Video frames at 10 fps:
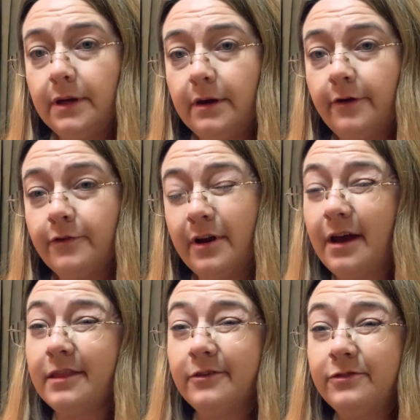I've got
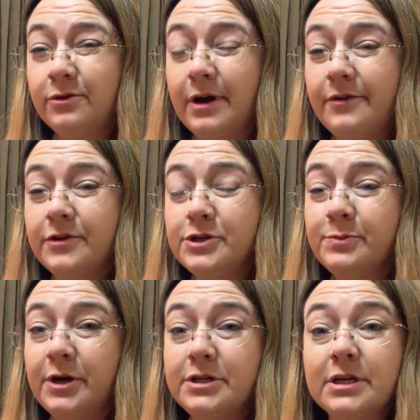other full coverage
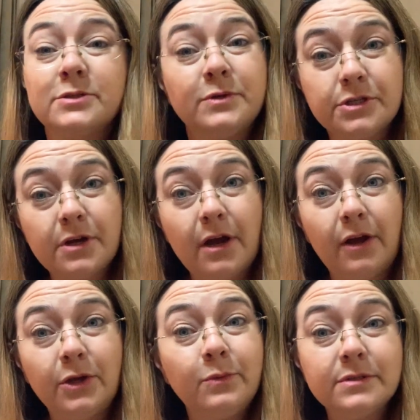projects, which
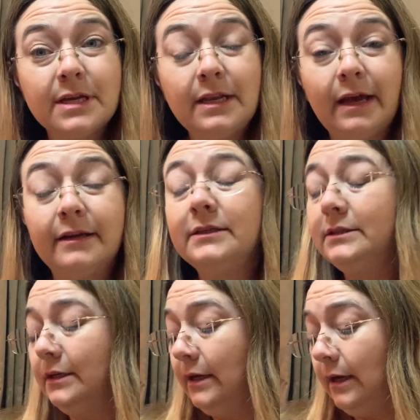you will see later,
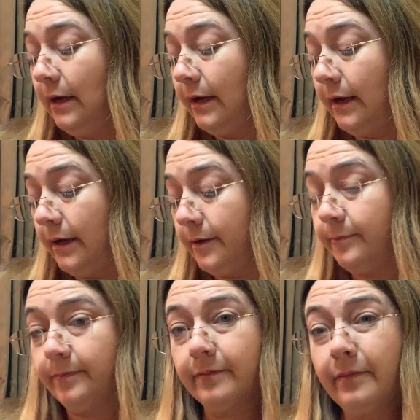
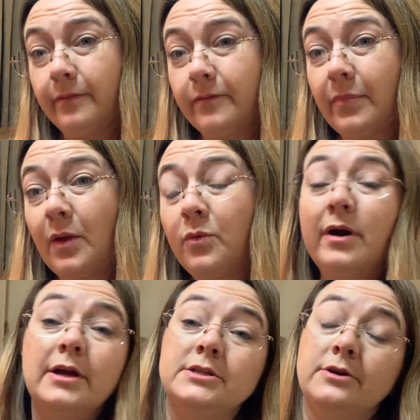
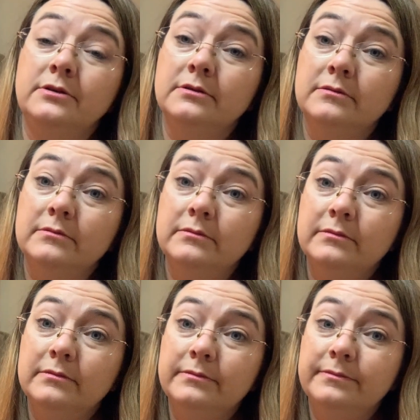where I don't
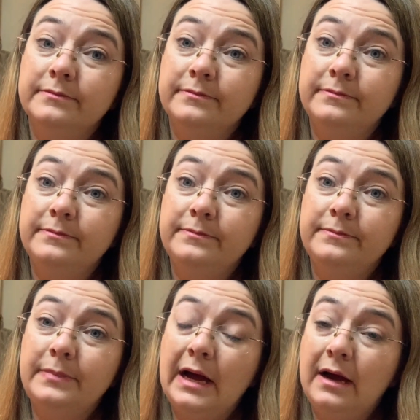
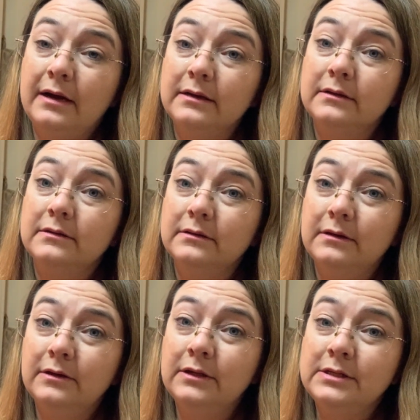park
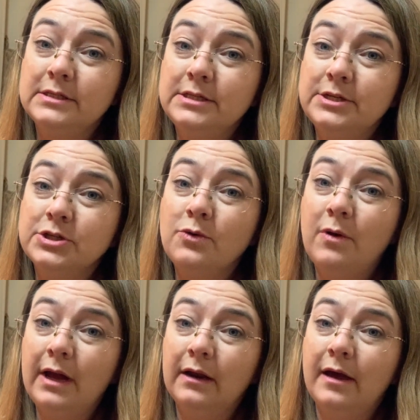and stitch
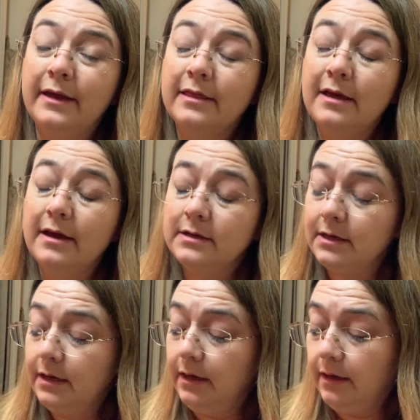quite like that.
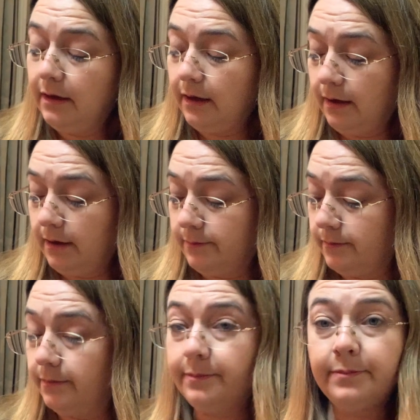
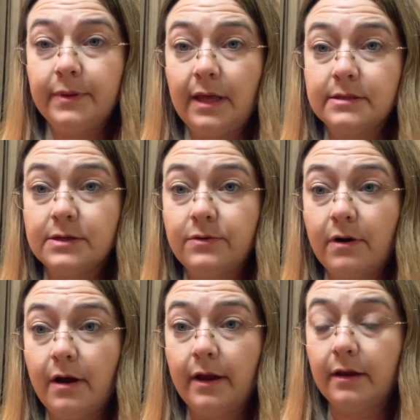But that's all
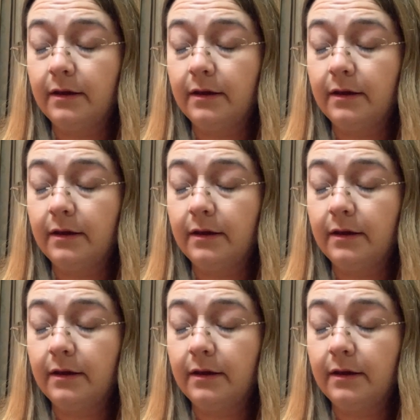right.